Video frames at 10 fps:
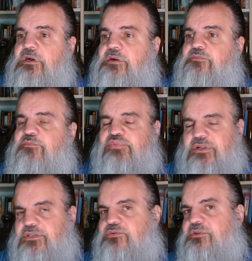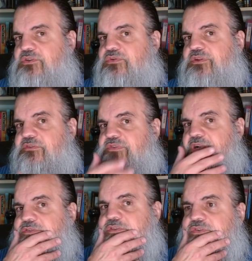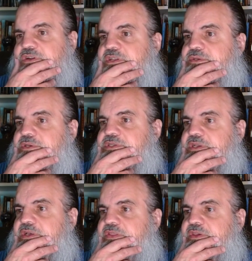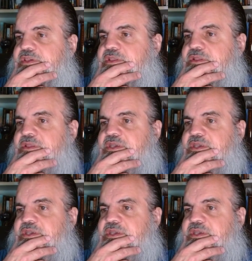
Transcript: Um, Project 2025 is very interesting on this.